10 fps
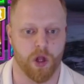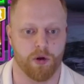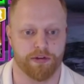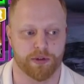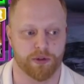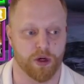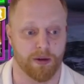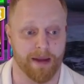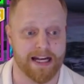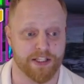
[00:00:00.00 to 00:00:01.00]
we'll go through
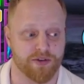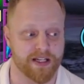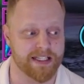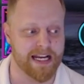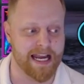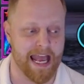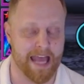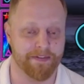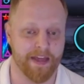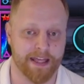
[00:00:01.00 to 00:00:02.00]
her masteries,
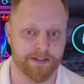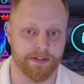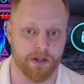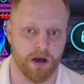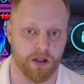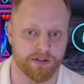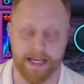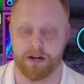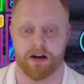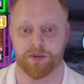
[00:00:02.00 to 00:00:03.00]
and then I'll
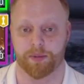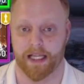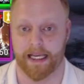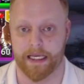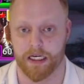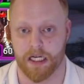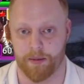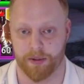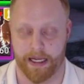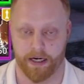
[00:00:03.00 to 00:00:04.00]
take her out to play in a
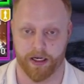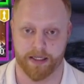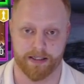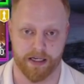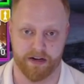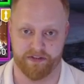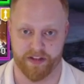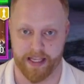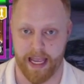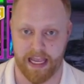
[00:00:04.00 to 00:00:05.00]
couple areas of
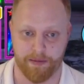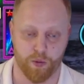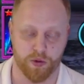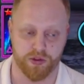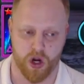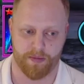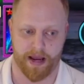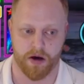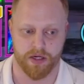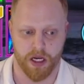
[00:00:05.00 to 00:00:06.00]
the game, and we'll talk
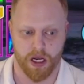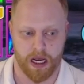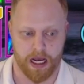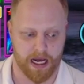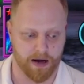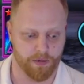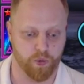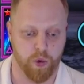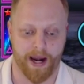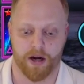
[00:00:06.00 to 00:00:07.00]
about
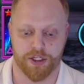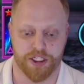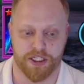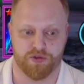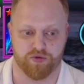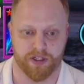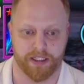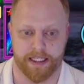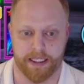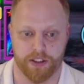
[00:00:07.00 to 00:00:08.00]
where she's
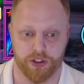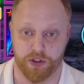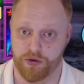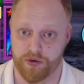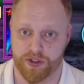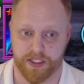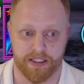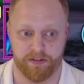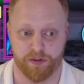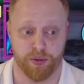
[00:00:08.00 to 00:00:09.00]
really used,
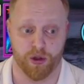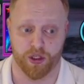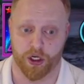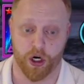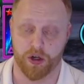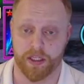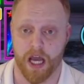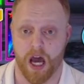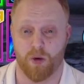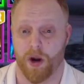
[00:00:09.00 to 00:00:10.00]
and if you pull her
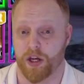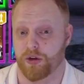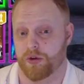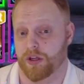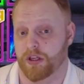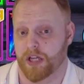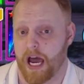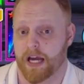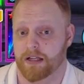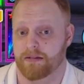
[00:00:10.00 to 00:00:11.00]
early on, where you can
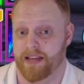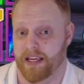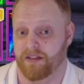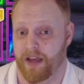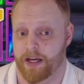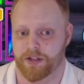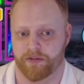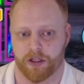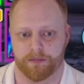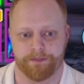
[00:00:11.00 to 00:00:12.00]
kind of take advantage
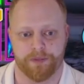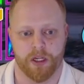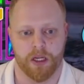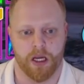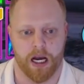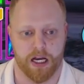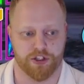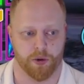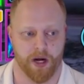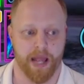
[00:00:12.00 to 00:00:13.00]
of her.
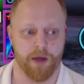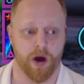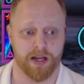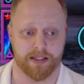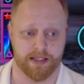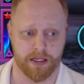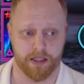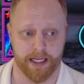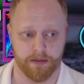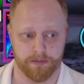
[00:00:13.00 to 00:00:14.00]
So her A1 is a single